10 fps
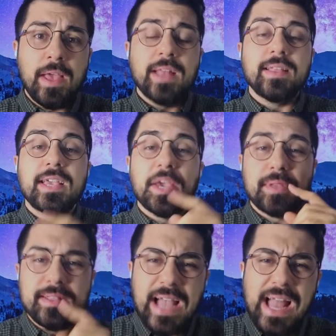they kept
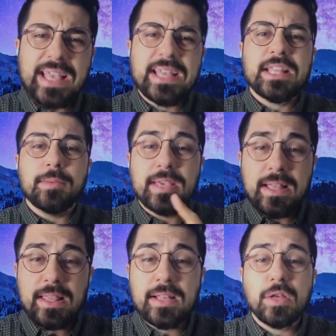attacking them,
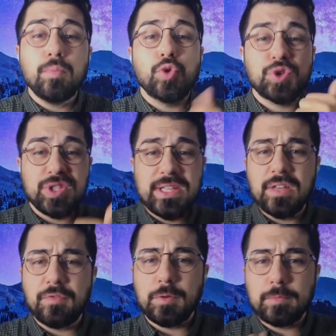killing them, or stealing
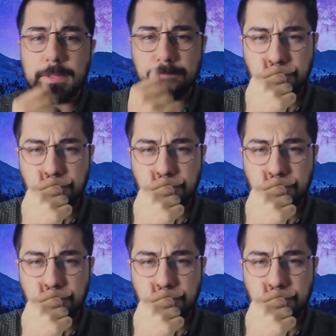from them.